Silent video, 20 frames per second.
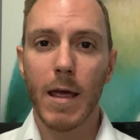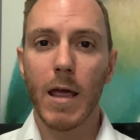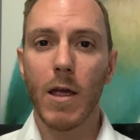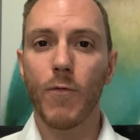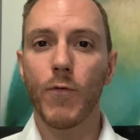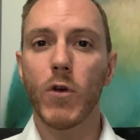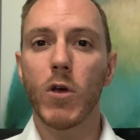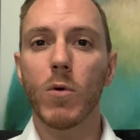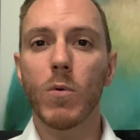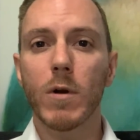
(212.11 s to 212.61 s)

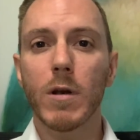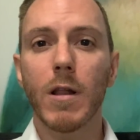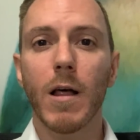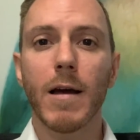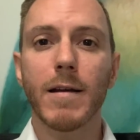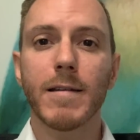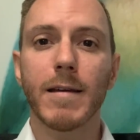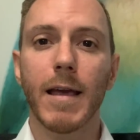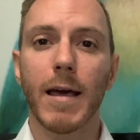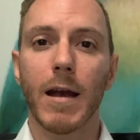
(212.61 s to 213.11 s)
If you would
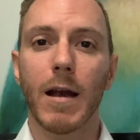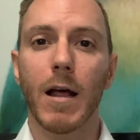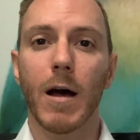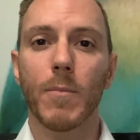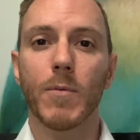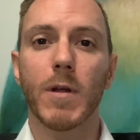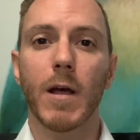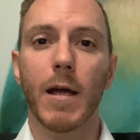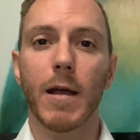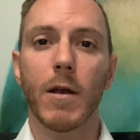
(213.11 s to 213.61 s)
like to get an
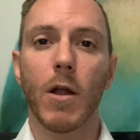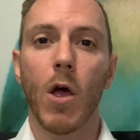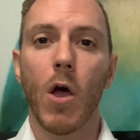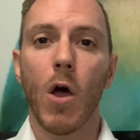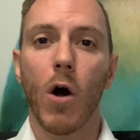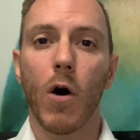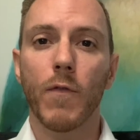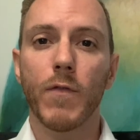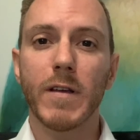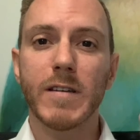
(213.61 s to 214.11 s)
update
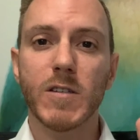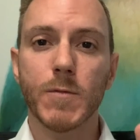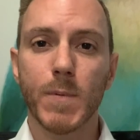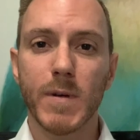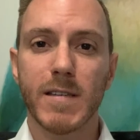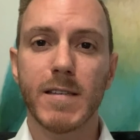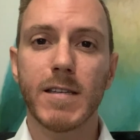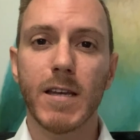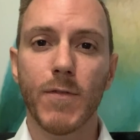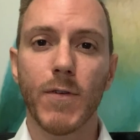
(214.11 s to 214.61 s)
of the
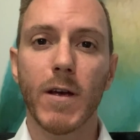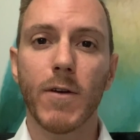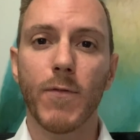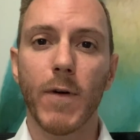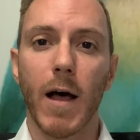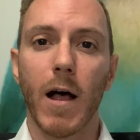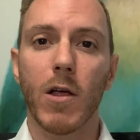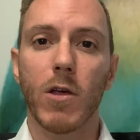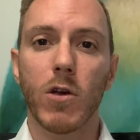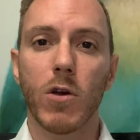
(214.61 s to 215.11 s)
specific
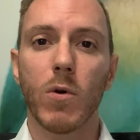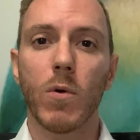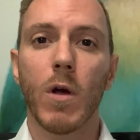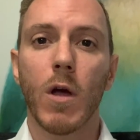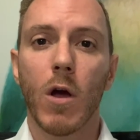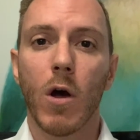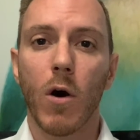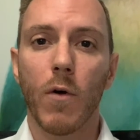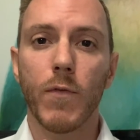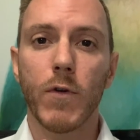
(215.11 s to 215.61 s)

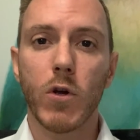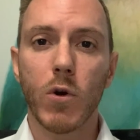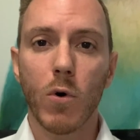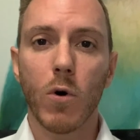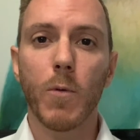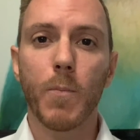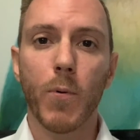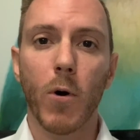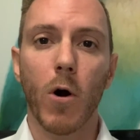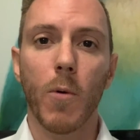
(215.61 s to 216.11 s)
value of
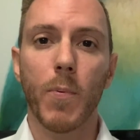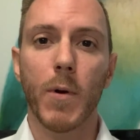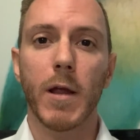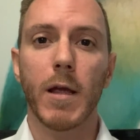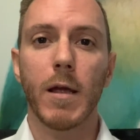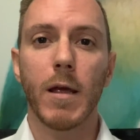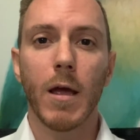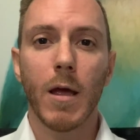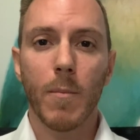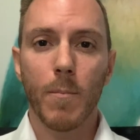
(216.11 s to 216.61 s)
your
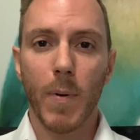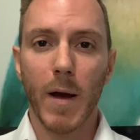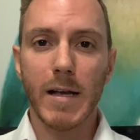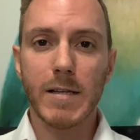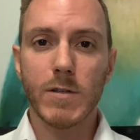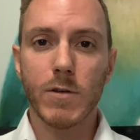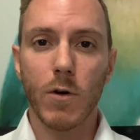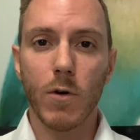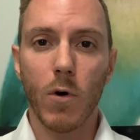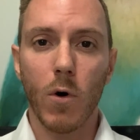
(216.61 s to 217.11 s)
property
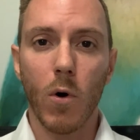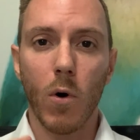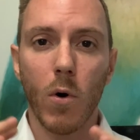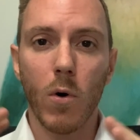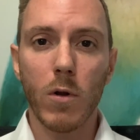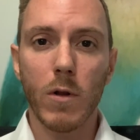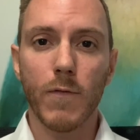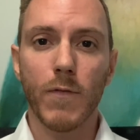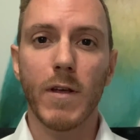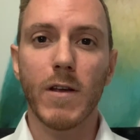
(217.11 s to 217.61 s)
based on
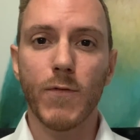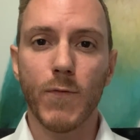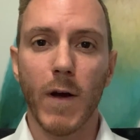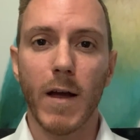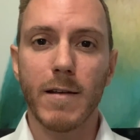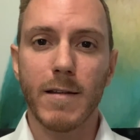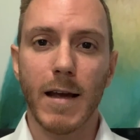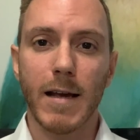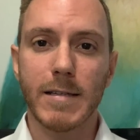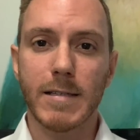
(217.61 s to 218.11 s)
all of these
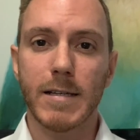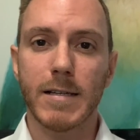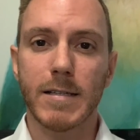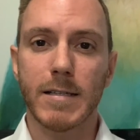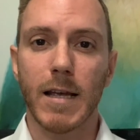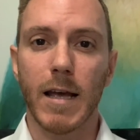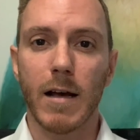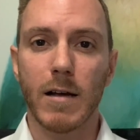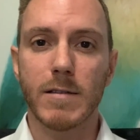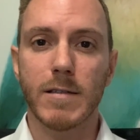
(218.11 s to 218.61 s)
fantastic
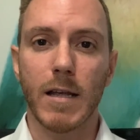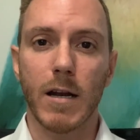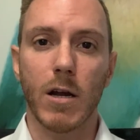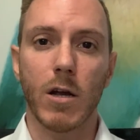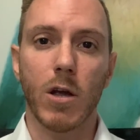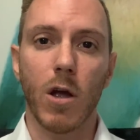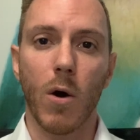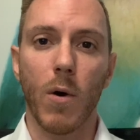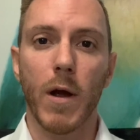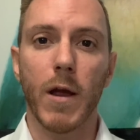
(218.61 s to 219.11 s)
sales that are
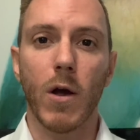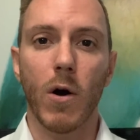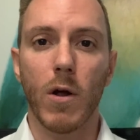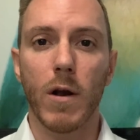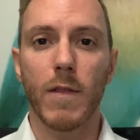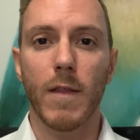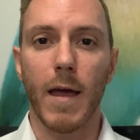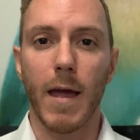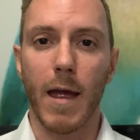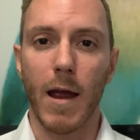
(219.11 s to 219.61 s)
going
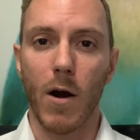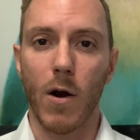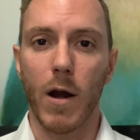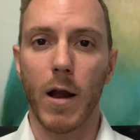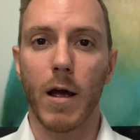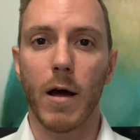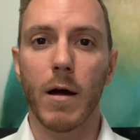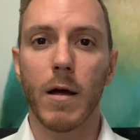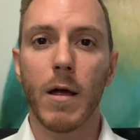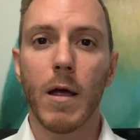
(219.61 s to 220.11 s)
on in the
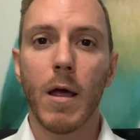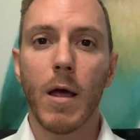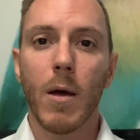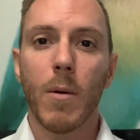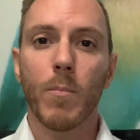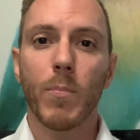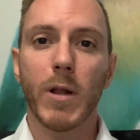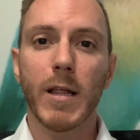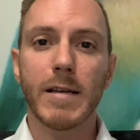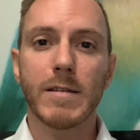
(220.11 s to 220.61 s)
area,
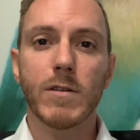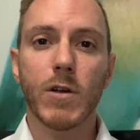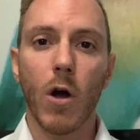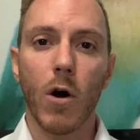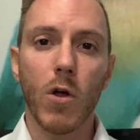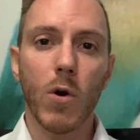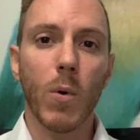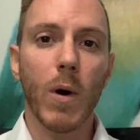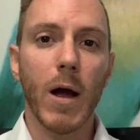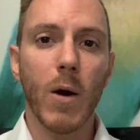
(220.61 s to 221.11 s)
please
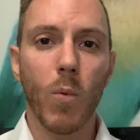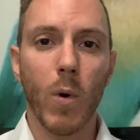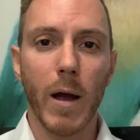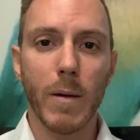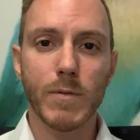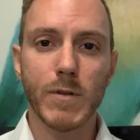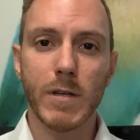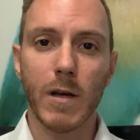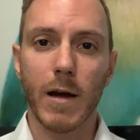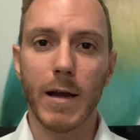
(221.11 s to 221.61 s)
go to our
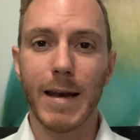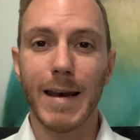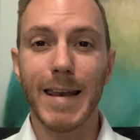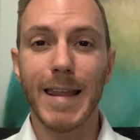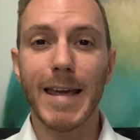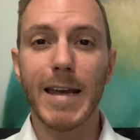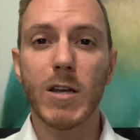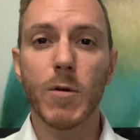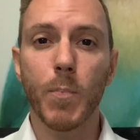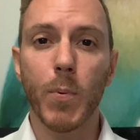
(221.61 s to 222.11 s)
website
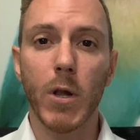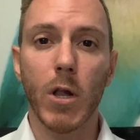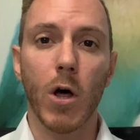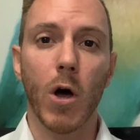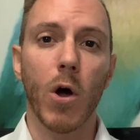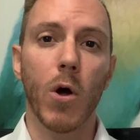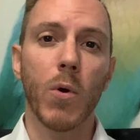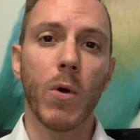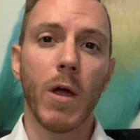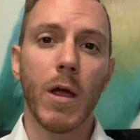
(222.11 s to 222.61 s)
linked
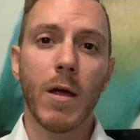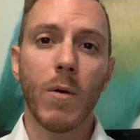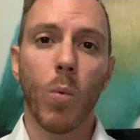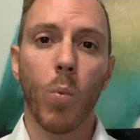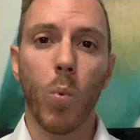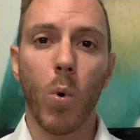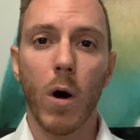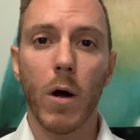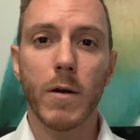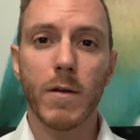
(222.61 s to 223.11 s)
below,
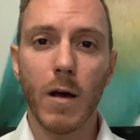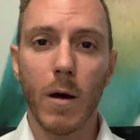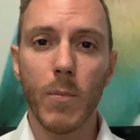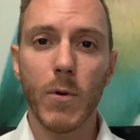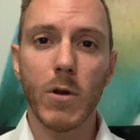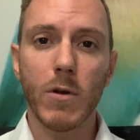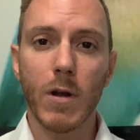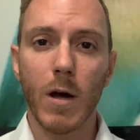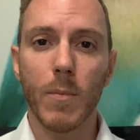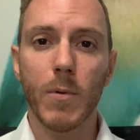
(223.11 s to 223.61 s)

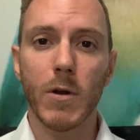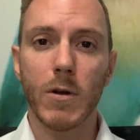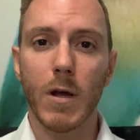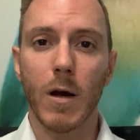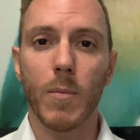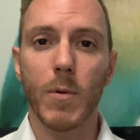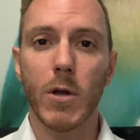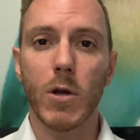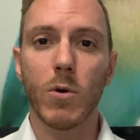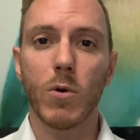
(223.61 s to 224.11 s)

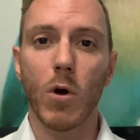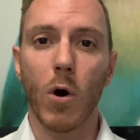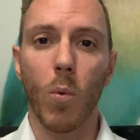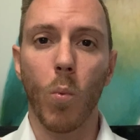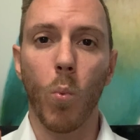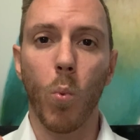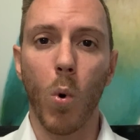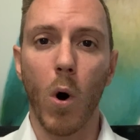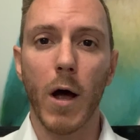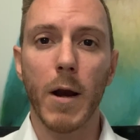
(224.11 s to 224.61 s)

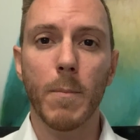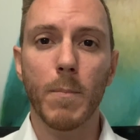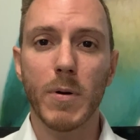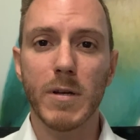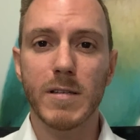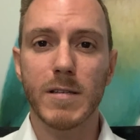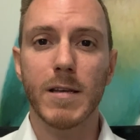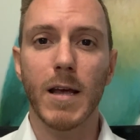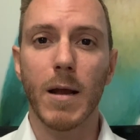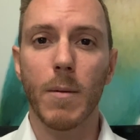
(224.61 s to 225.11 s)

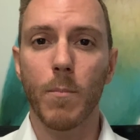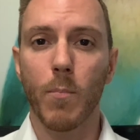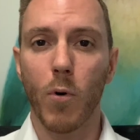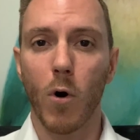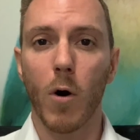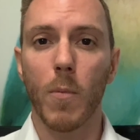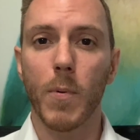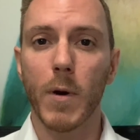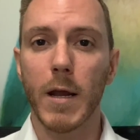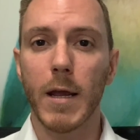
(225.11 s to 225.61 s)

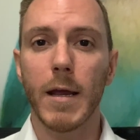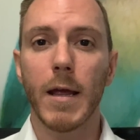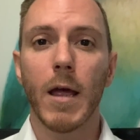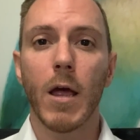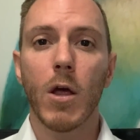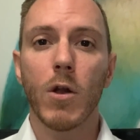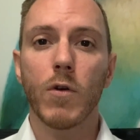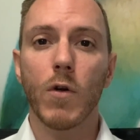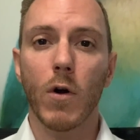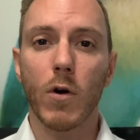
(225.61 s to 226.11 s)

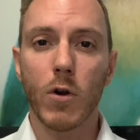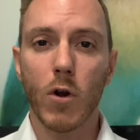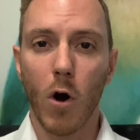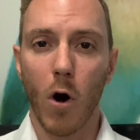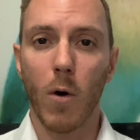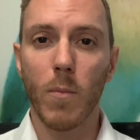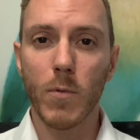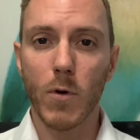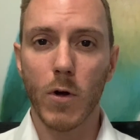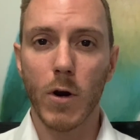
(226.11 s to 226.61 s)

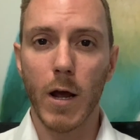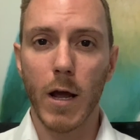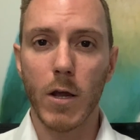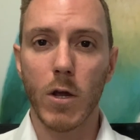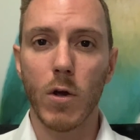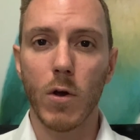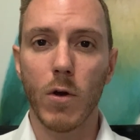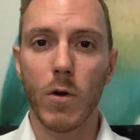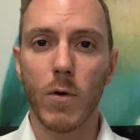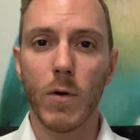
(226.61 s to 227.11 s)

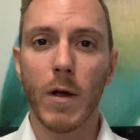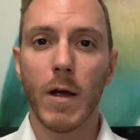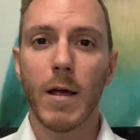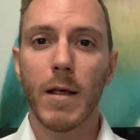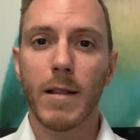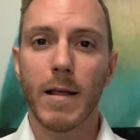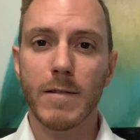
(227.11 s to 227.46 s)
www.1percentproperty.com.au.